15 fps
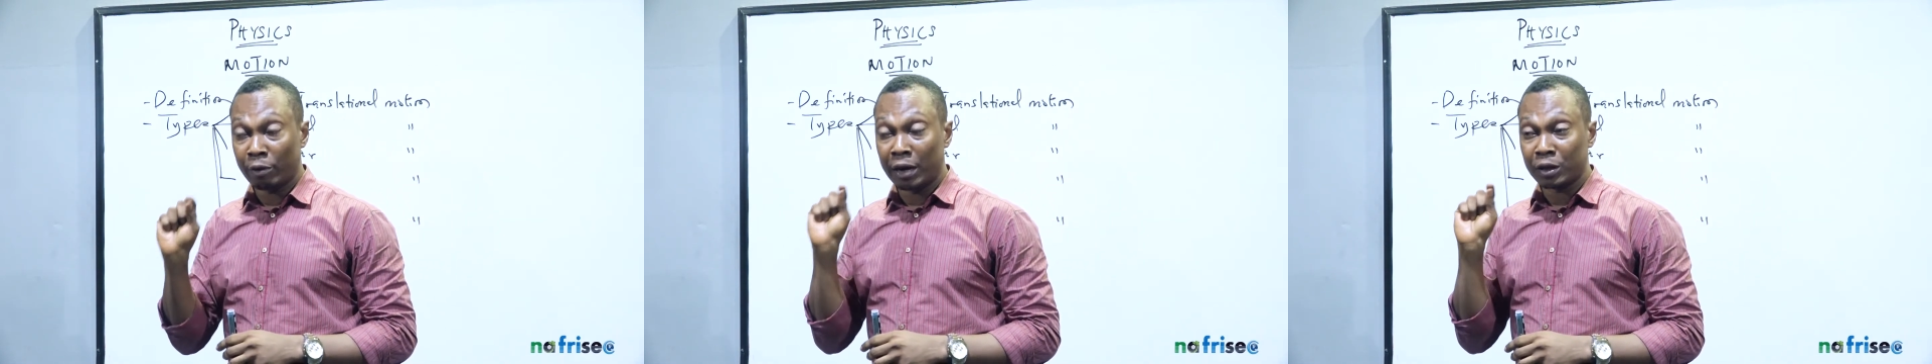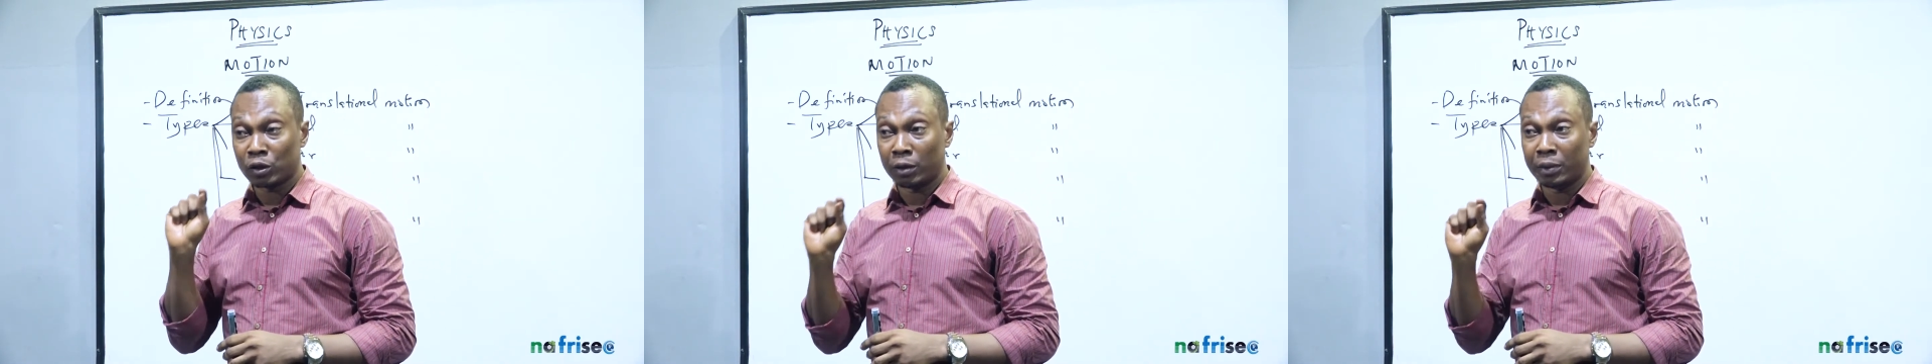
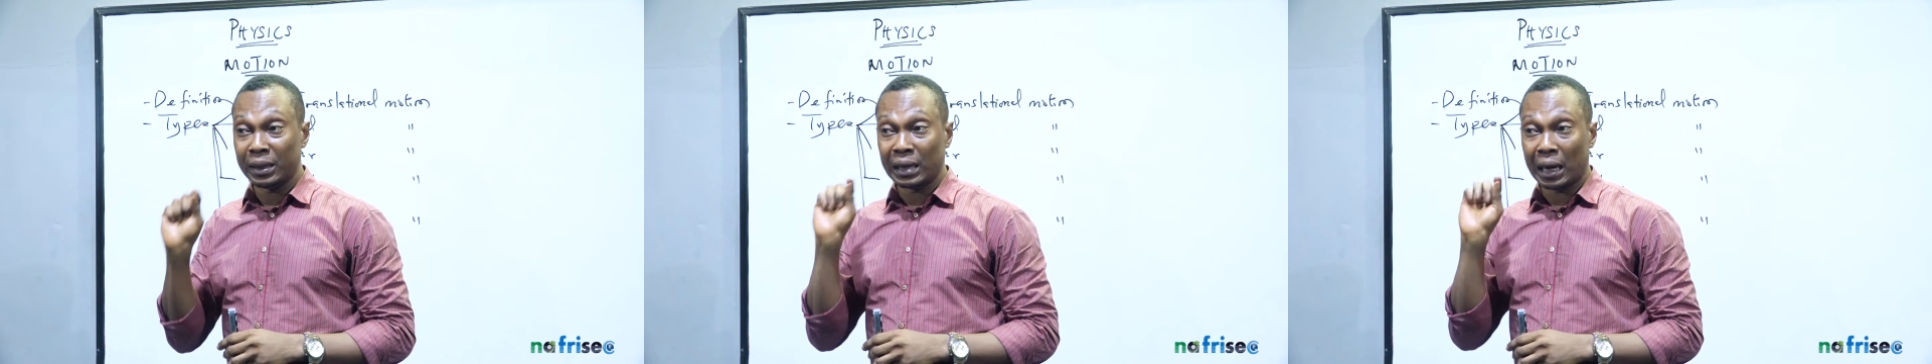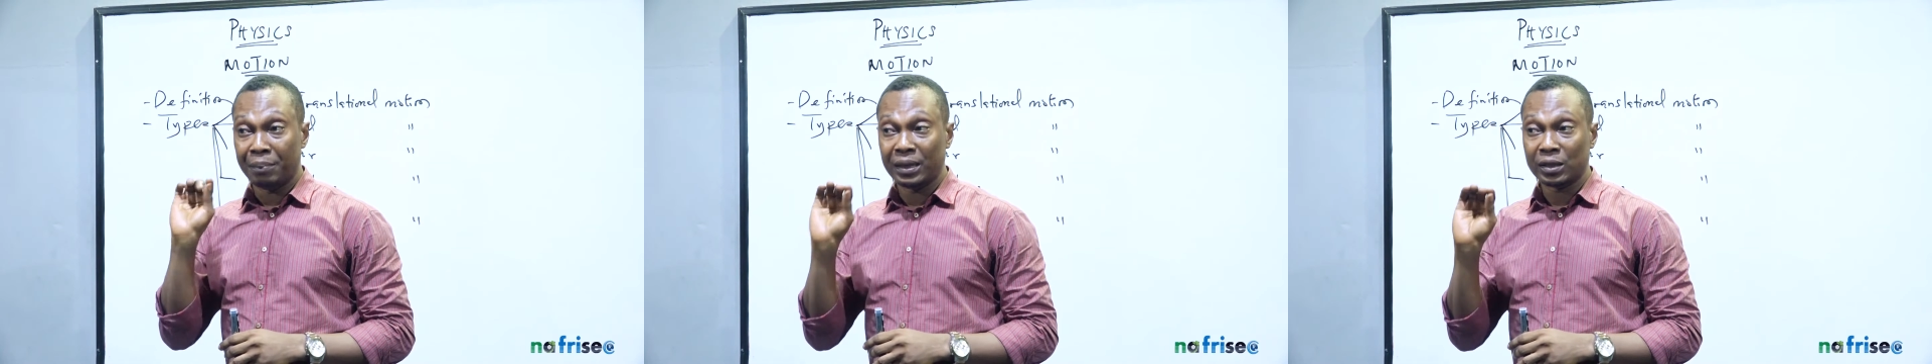Sorry,
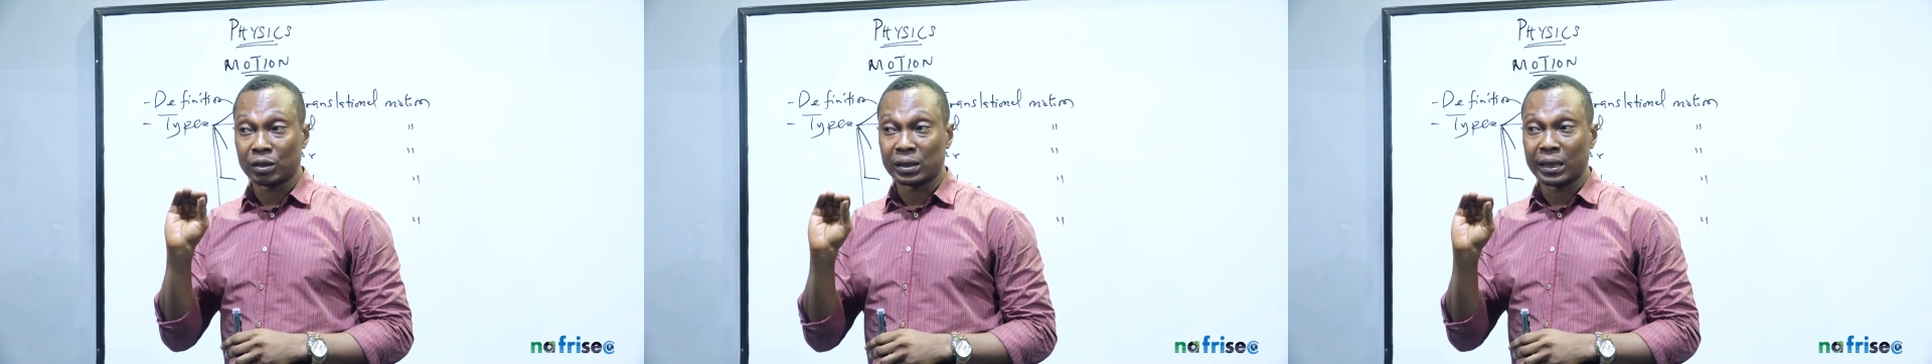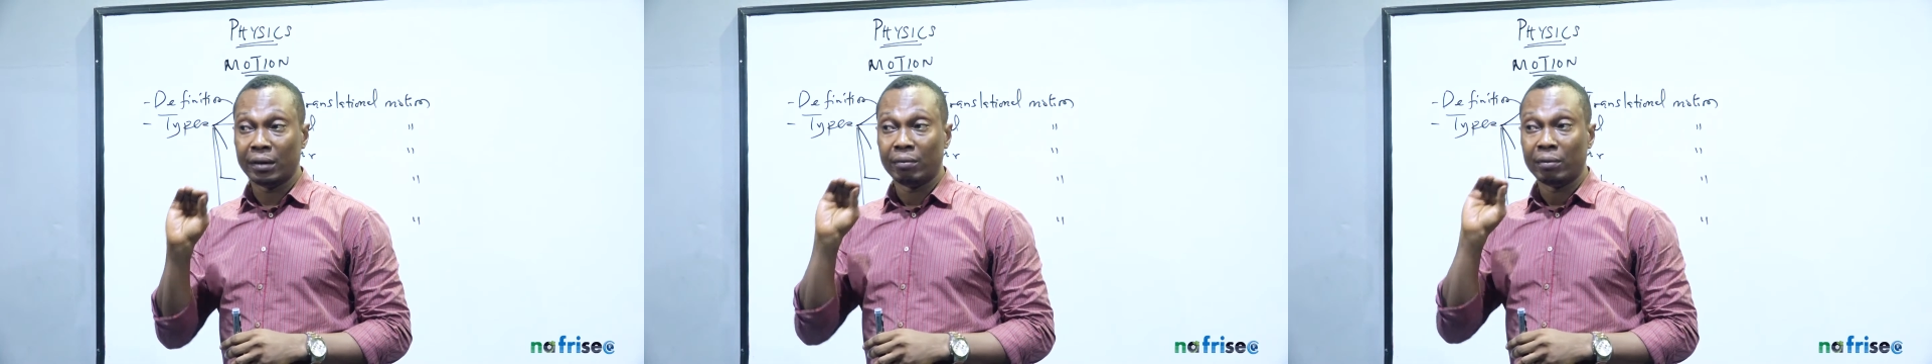I meant to
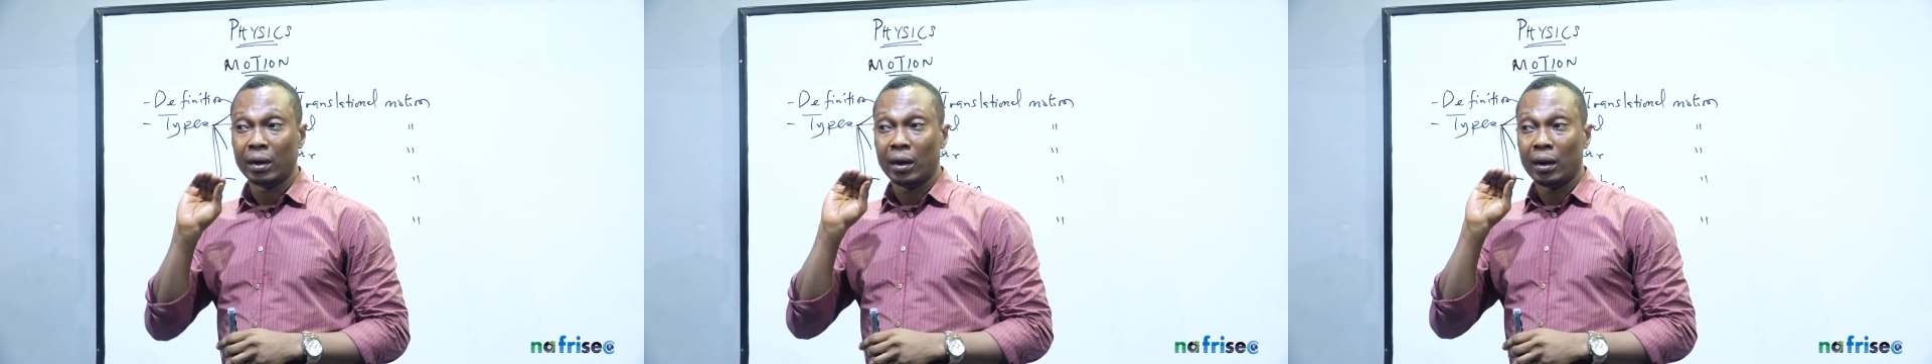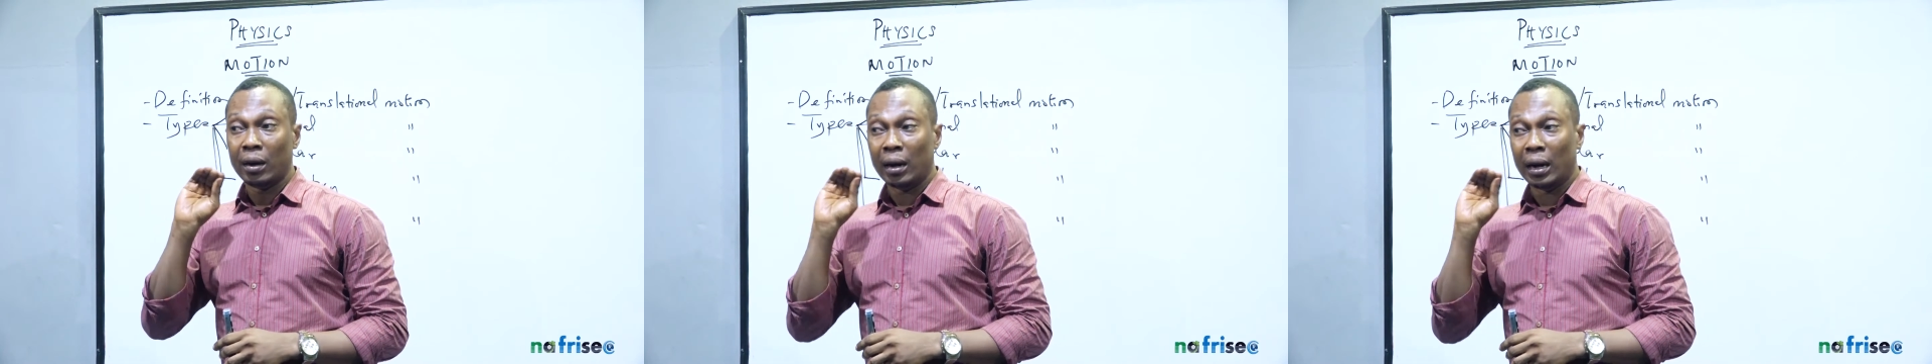say,
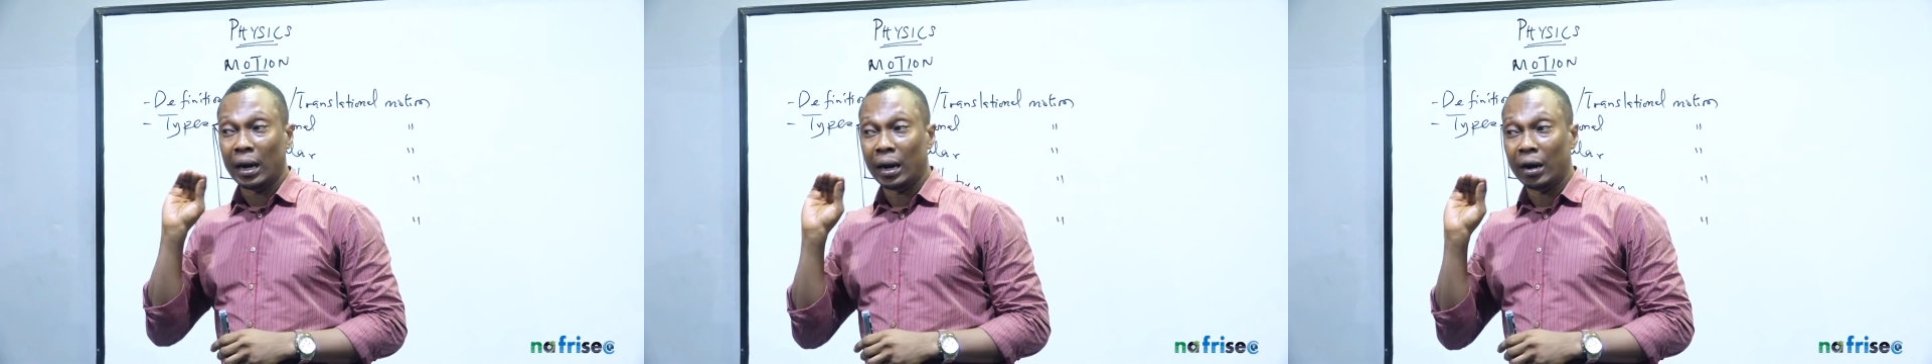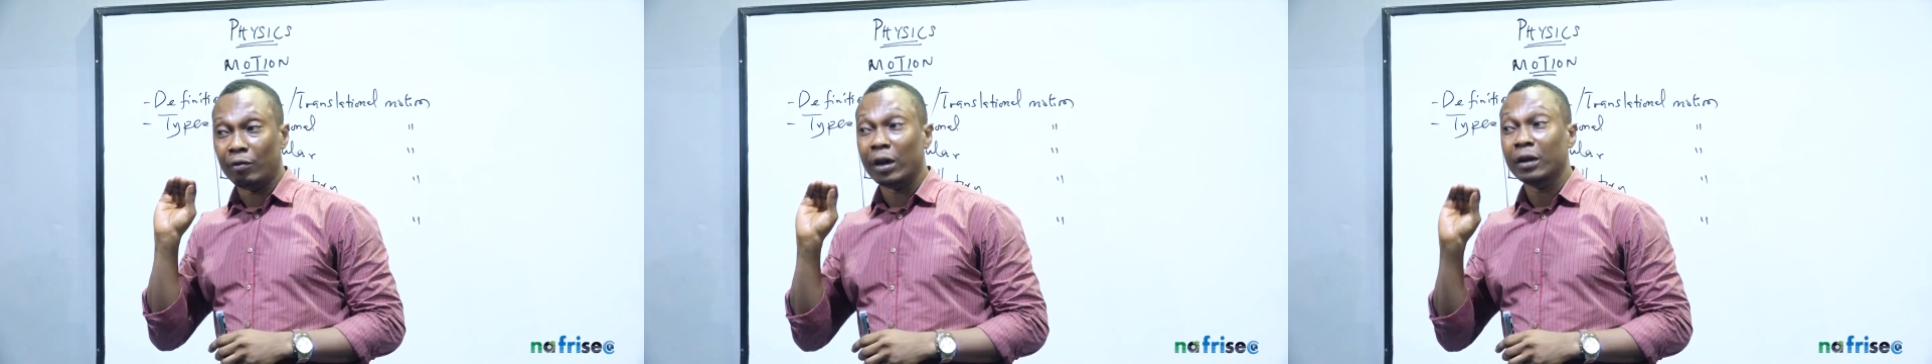
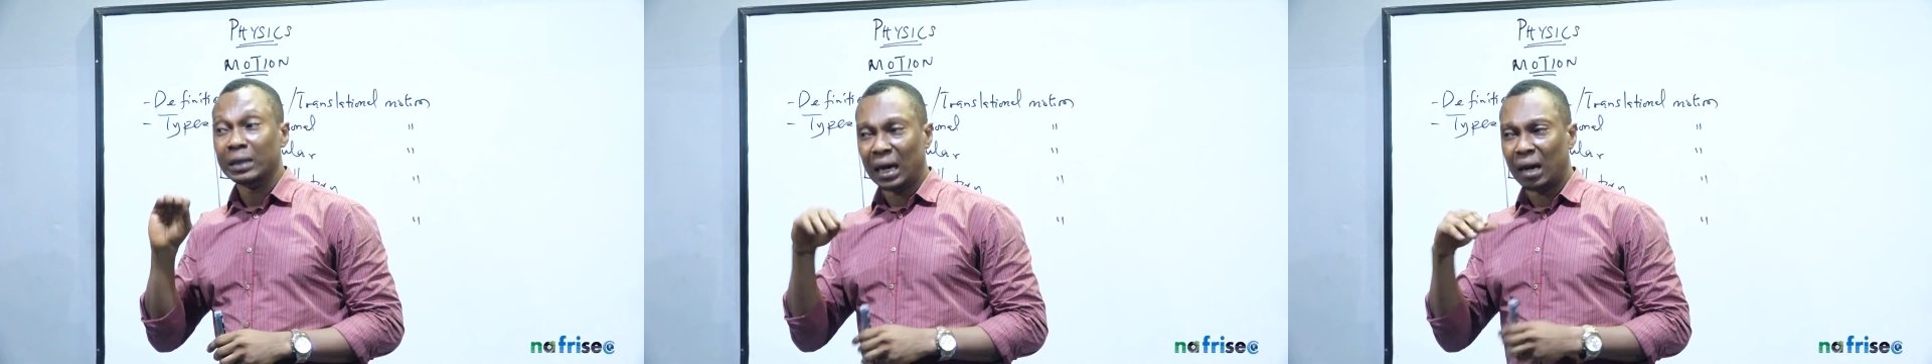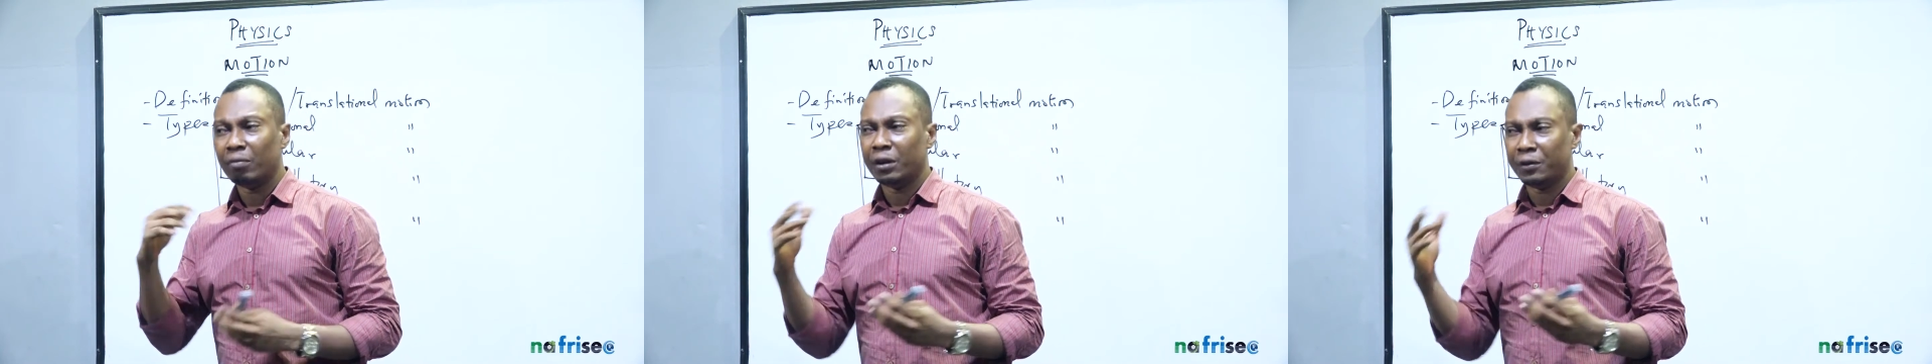
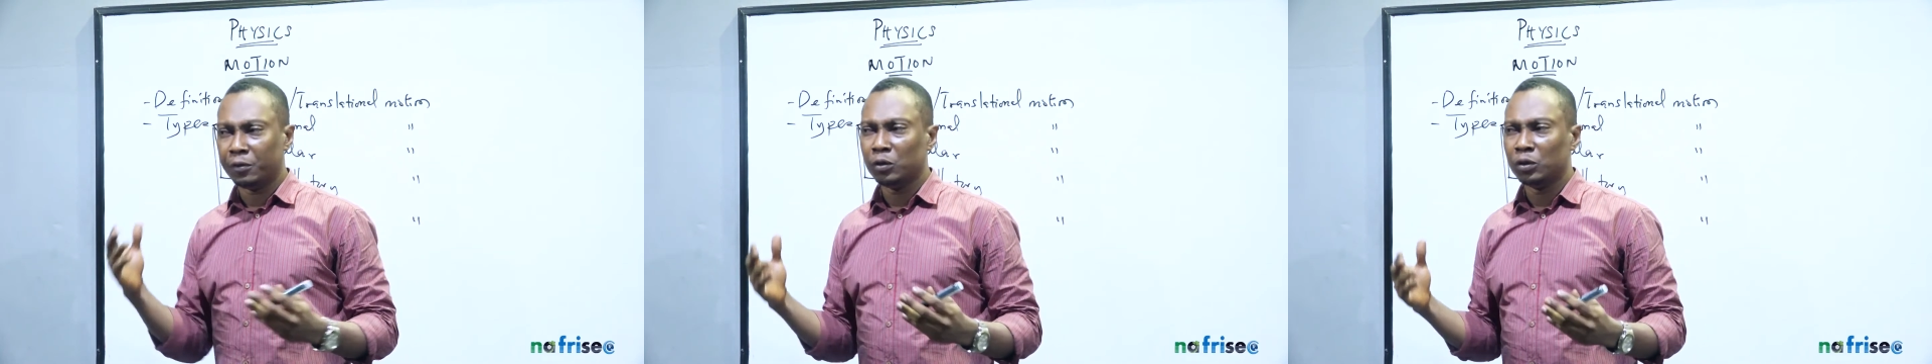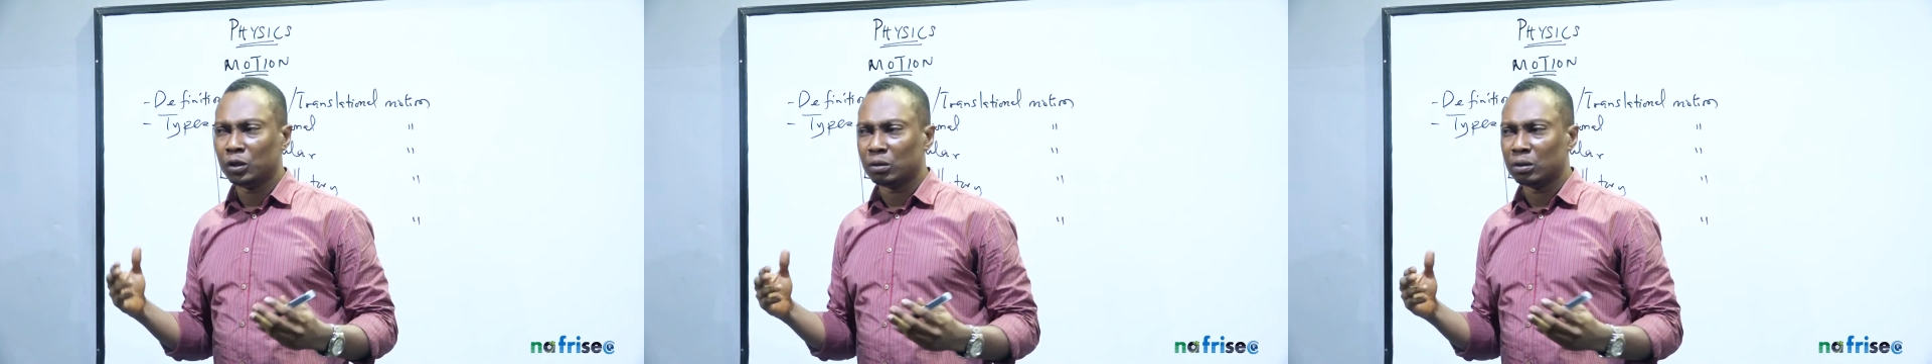revolution,